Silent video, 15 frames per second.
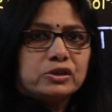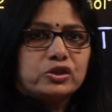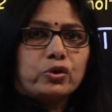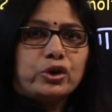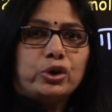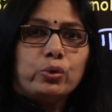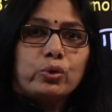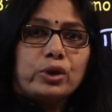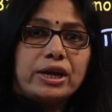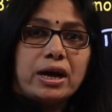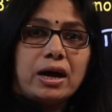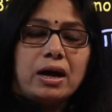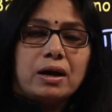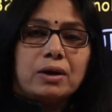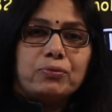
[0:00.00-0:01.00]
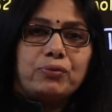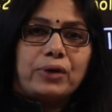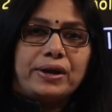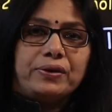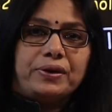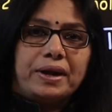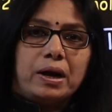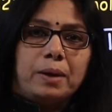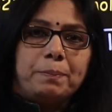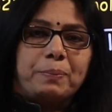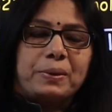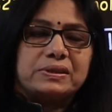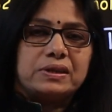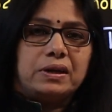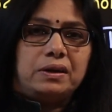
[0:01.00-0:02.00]
So urea 5 gram
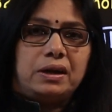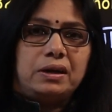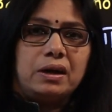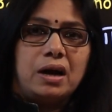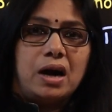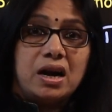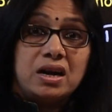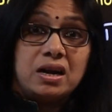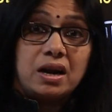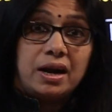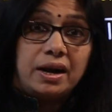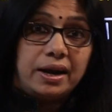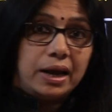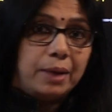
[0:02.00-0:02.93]
present in 100